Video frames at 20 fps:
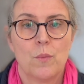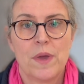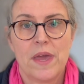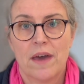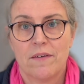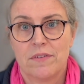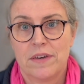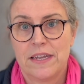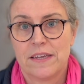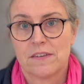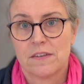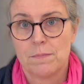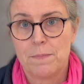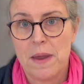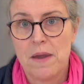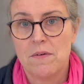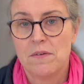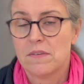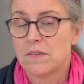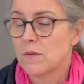we haven't
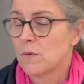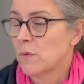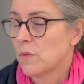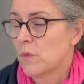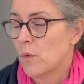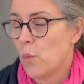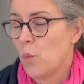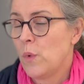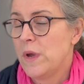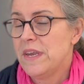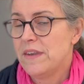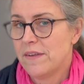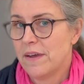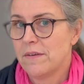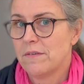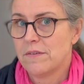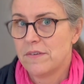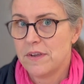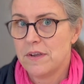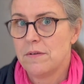experienced or that we
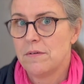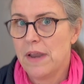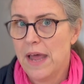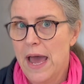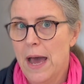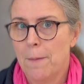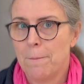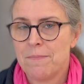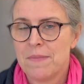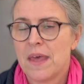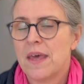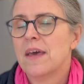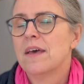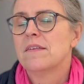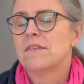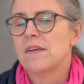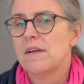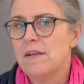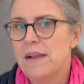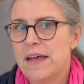don't do now,
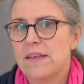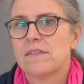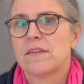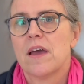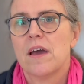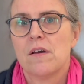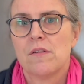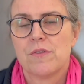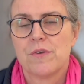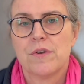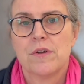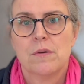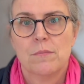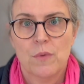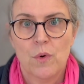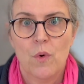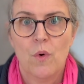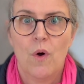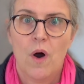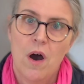so let's go through
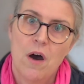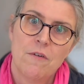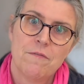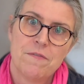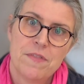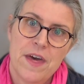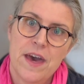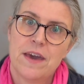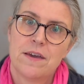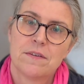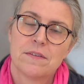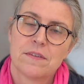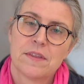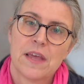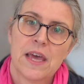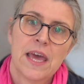more of those.